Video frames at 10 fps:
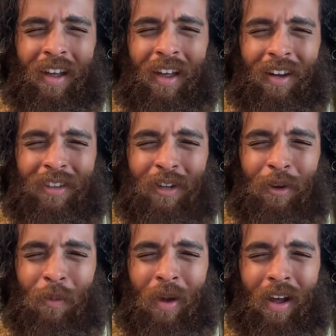Holly
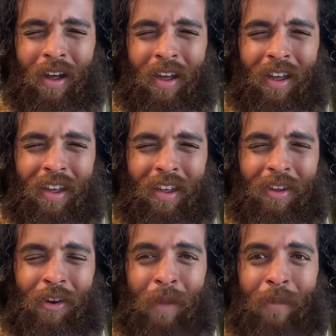Joe, why?
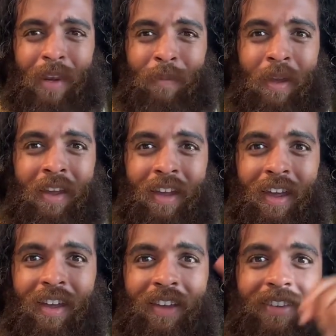You know, I'm eating
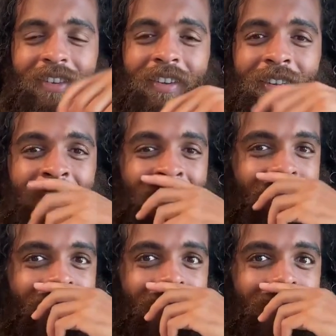
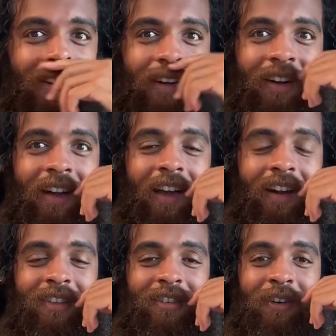pancakes.
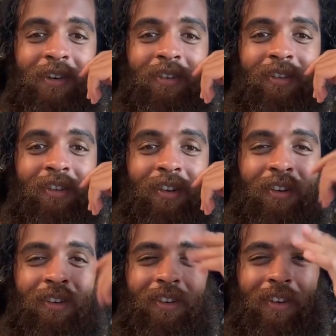Holly Joe, you're so.
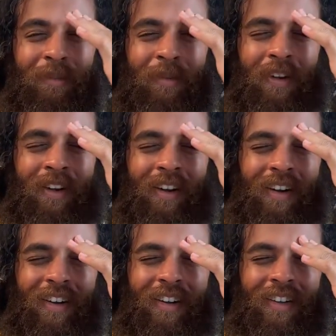Oh my
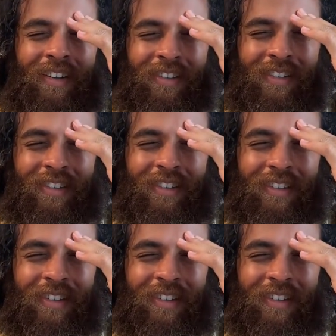gosh.